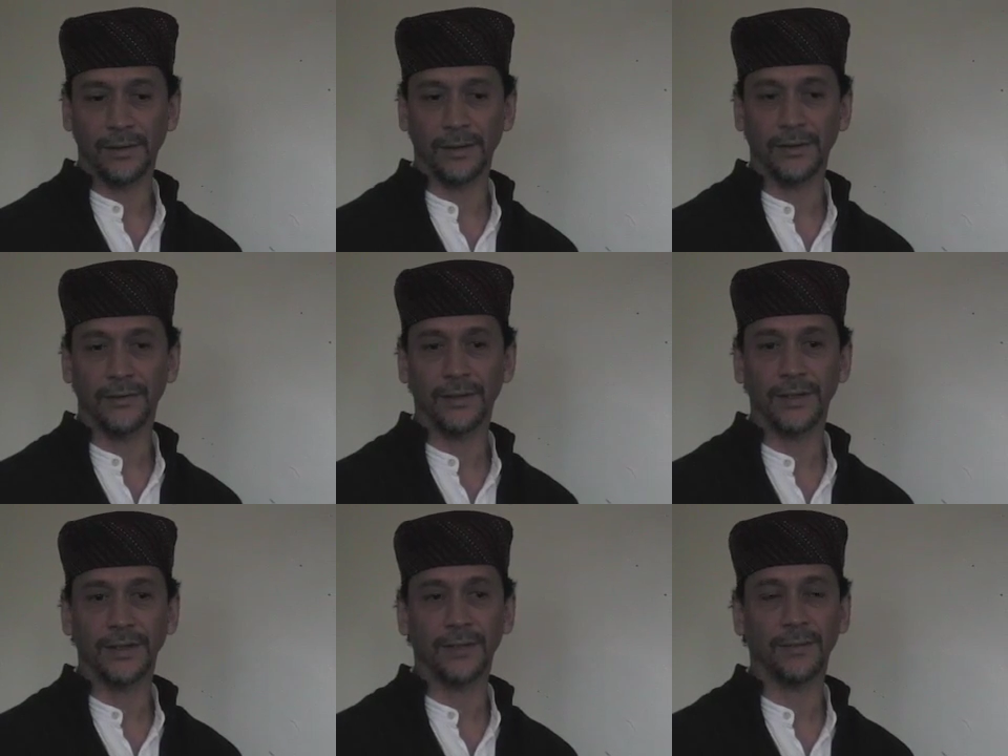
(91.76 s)
in
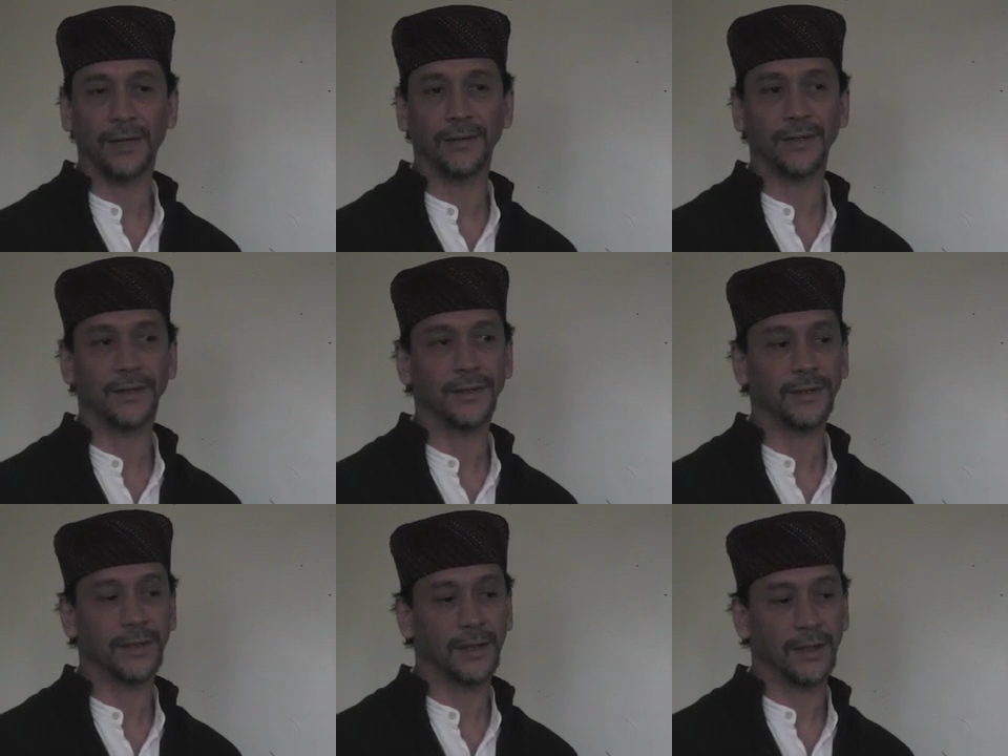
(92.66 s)
trees and
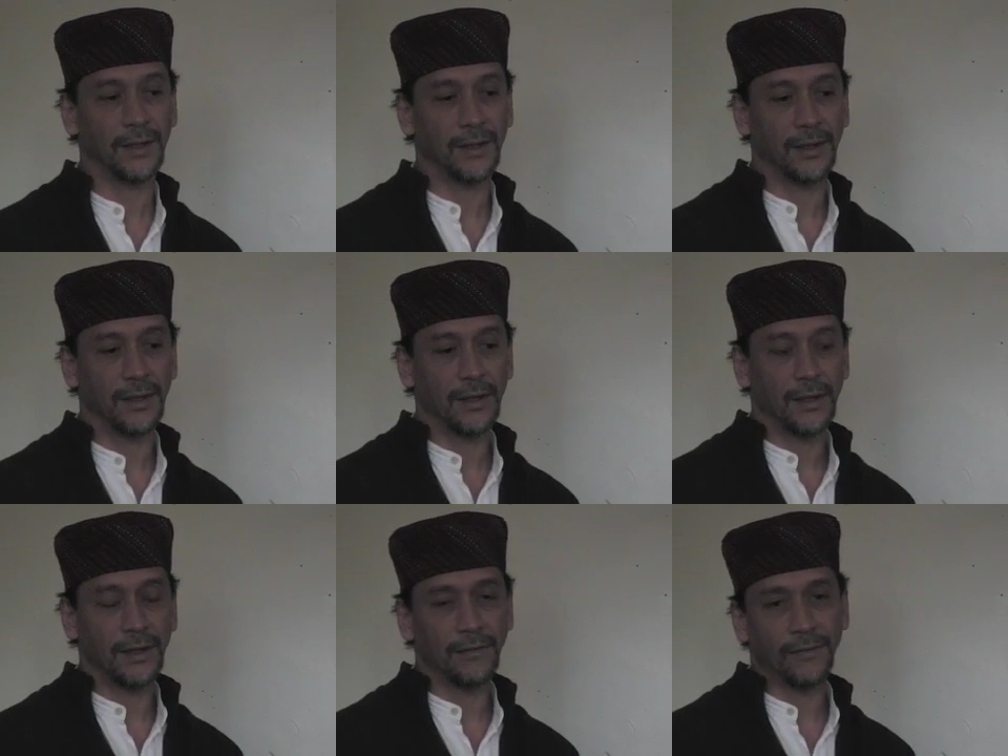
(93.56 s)
mountains,
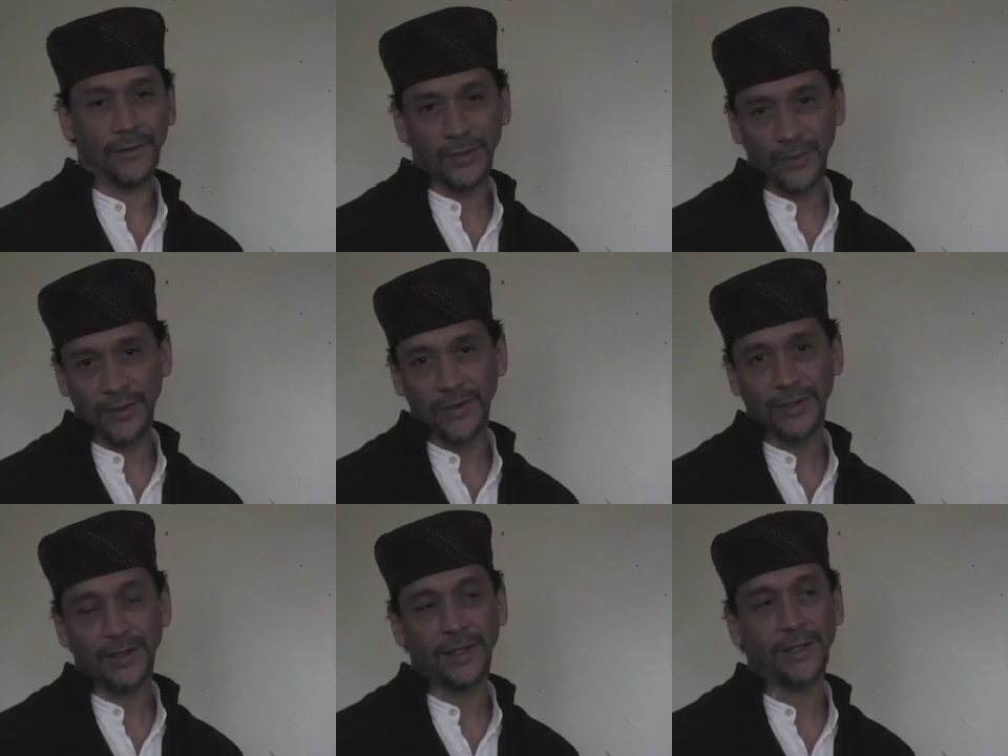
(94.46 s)
and river
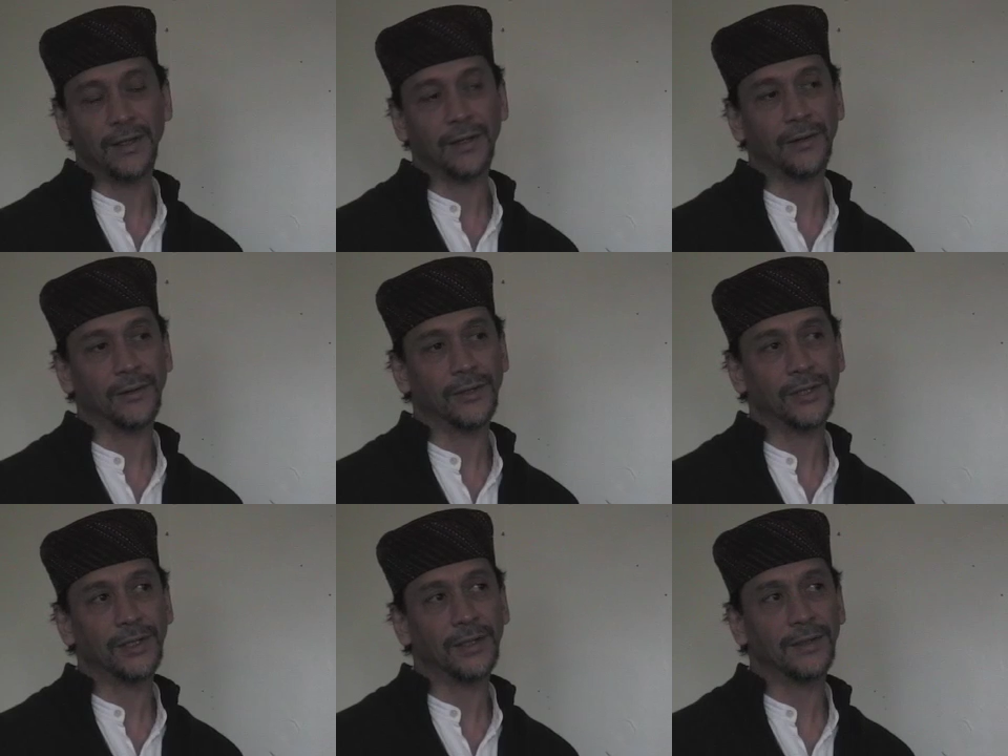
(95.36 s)
spirits and lake and
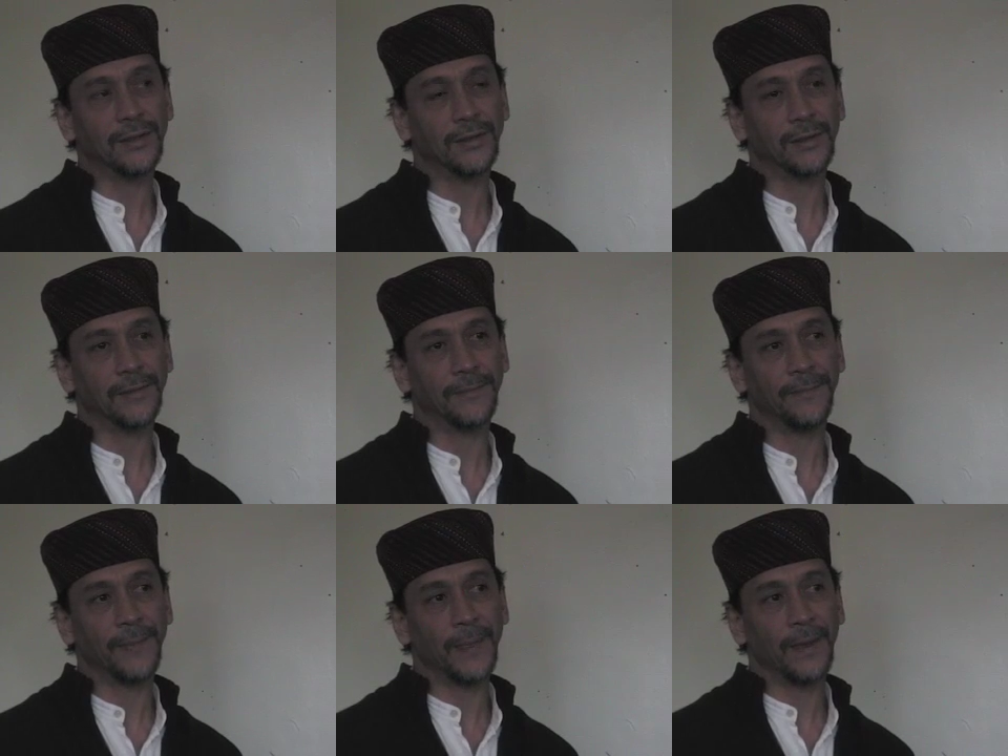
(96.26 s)
ocean and so
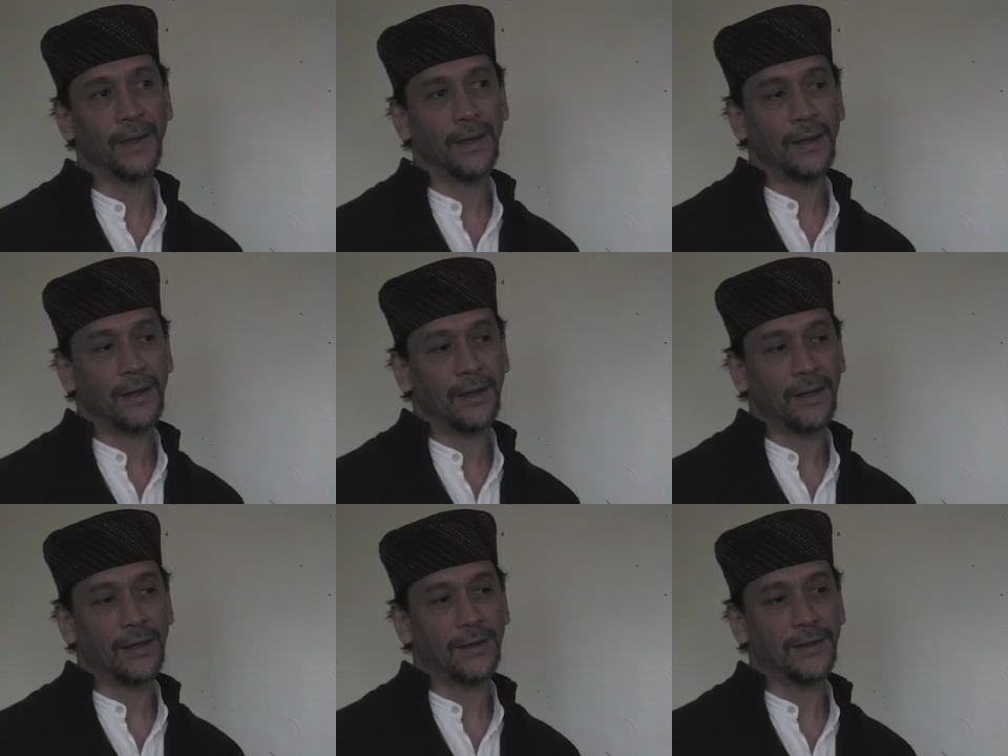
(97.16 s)

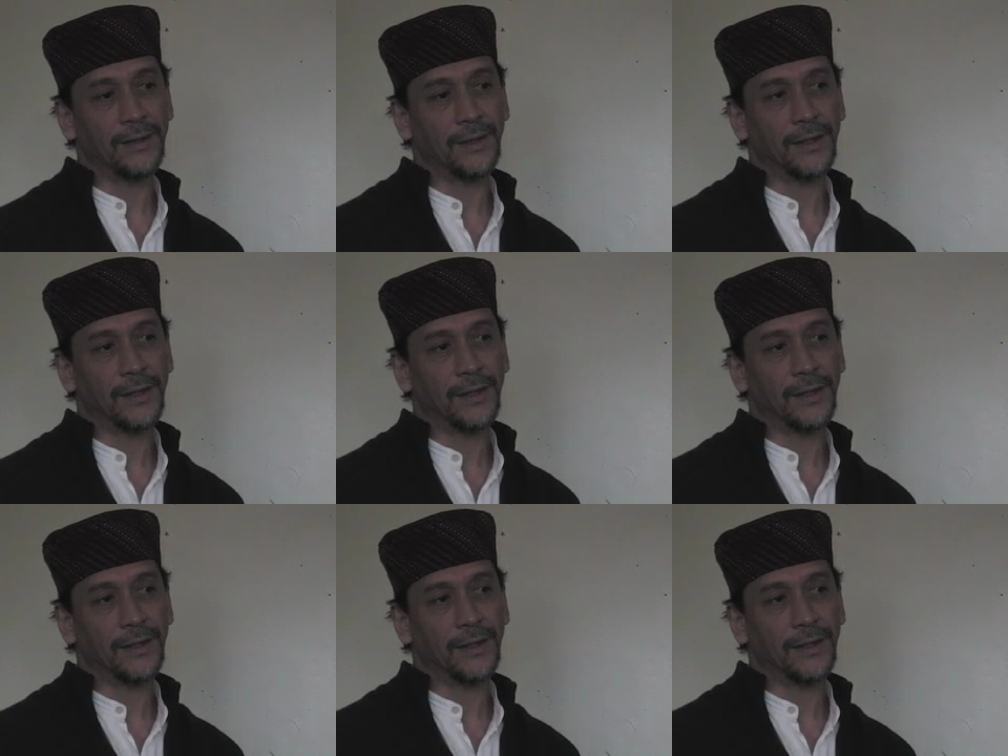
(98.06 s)
on. And